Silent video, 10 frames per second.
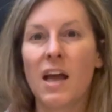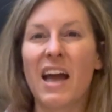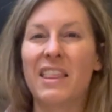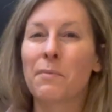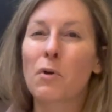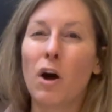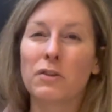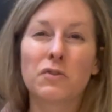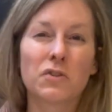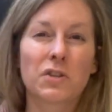and then we're
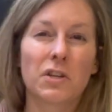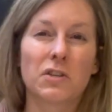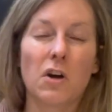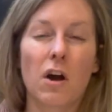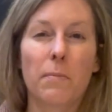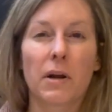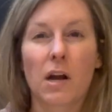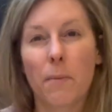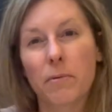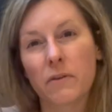also just going to talk about a
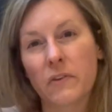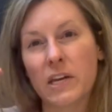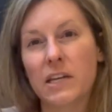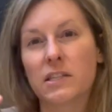couple of key